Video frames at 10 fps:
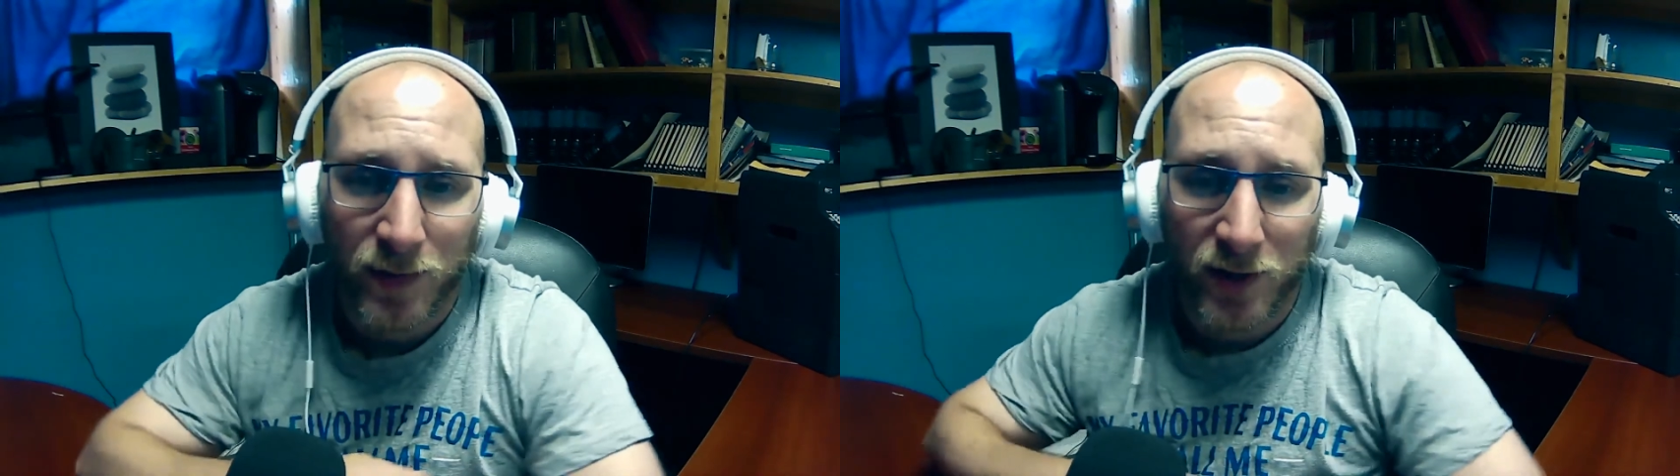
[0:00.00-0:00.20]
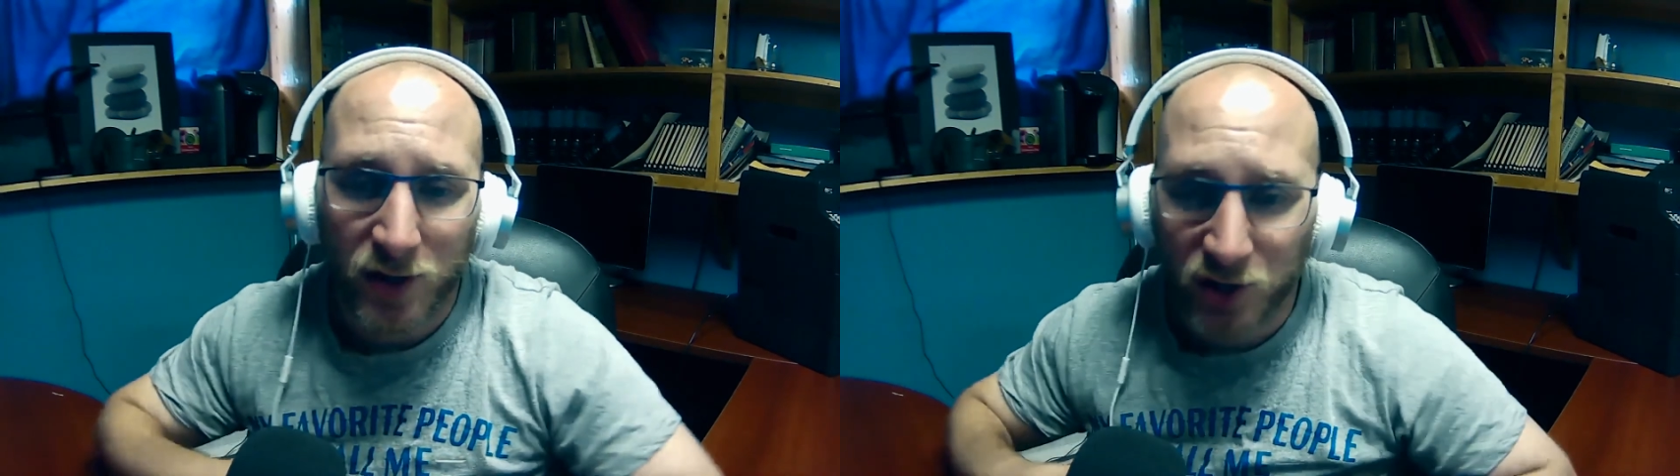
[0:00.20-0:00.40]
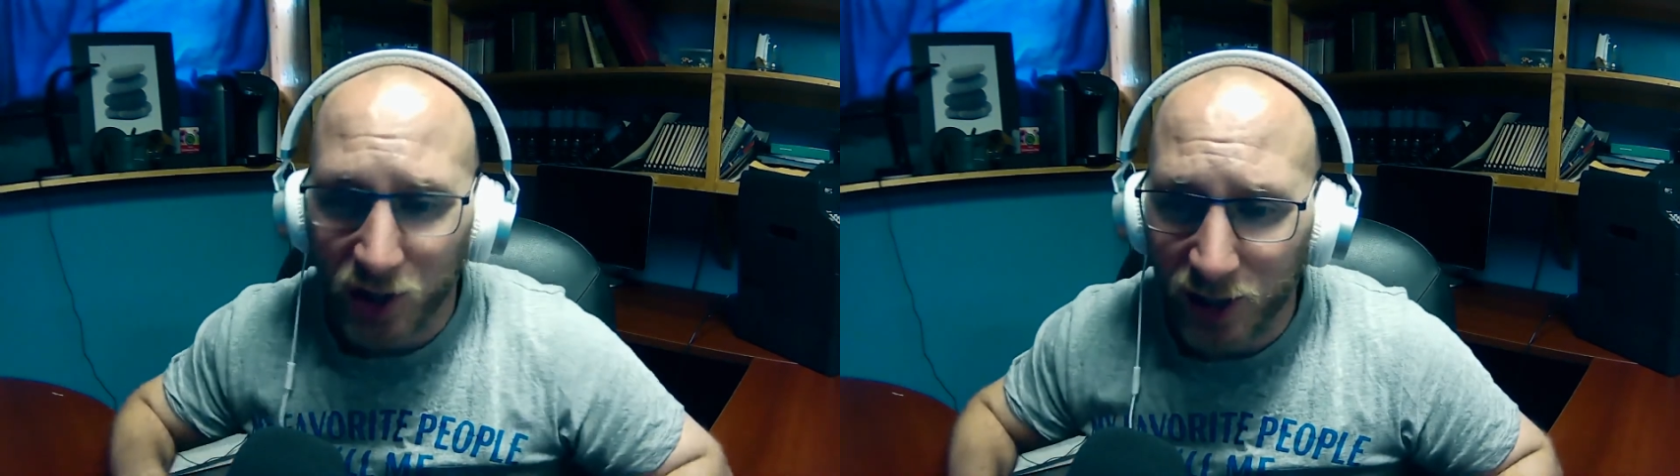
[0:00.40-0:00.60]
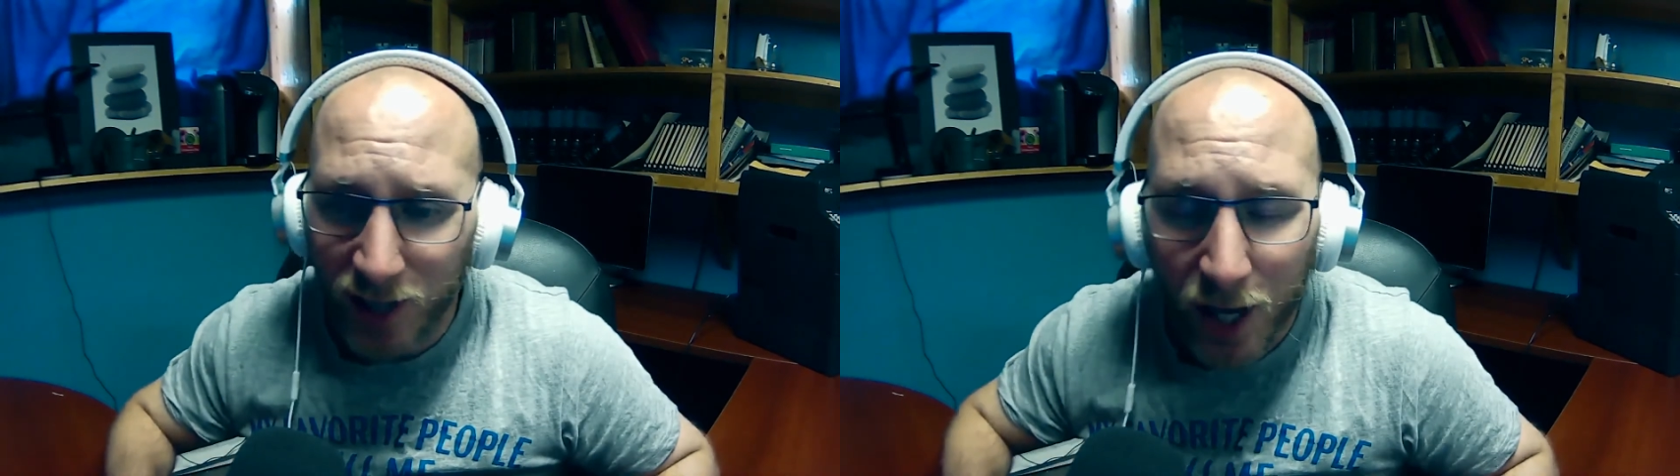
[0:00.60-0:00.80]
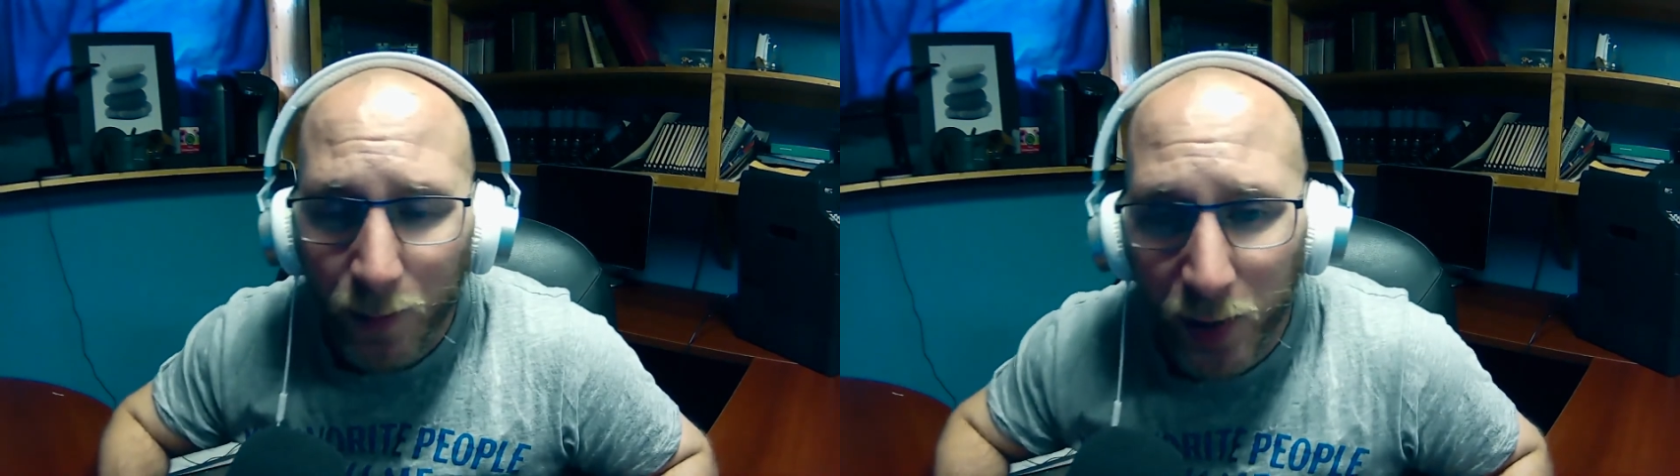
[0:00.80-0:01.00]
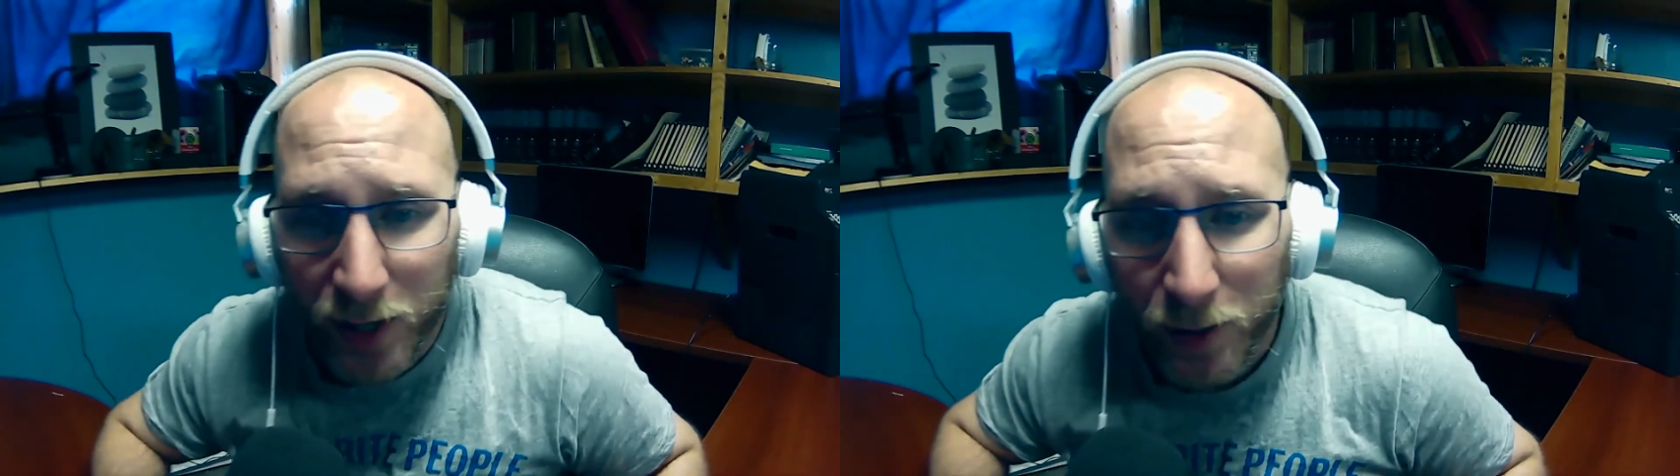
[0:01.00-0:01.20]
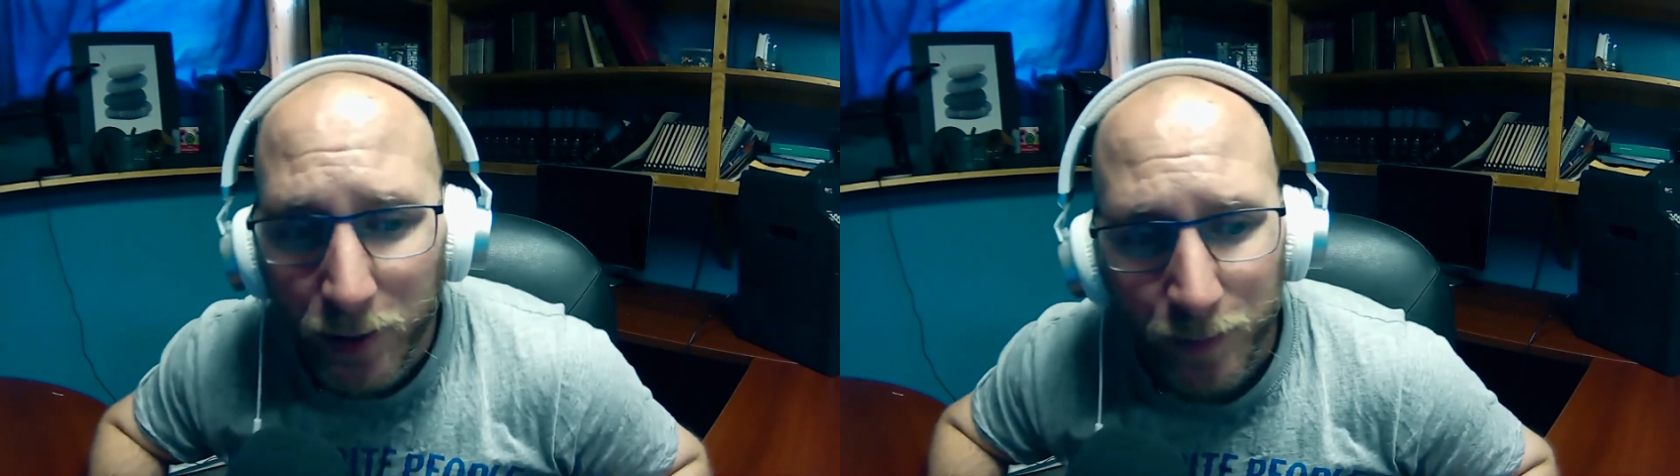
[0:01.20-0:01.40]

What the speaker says: You're still a lawbreaker.